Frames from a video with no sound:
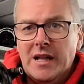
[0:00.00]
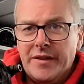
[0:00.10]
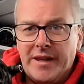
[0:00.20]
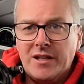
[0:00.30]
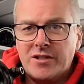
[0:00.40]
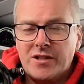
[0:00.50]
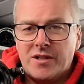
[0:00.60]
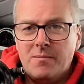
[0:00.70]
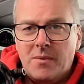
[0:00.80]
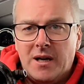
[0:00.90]
The engine that's
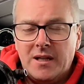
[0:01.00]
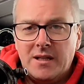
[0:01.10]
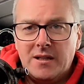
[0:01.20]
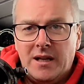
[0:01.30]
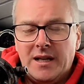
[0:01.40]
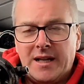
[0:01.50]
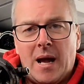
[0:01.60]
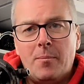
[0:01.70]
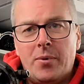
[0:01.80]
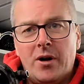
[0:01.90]
in my
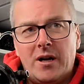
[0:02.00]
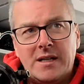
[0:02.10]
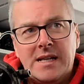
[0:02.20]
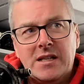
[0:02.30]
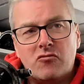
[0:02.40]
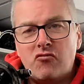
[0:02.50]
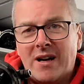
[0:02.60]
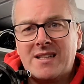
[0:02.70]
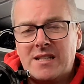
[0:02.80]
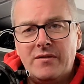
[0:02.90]
camper is
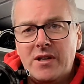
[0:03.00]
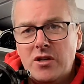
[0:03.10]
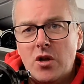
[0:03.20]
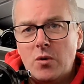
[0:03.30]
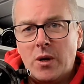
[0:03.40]
relatively new.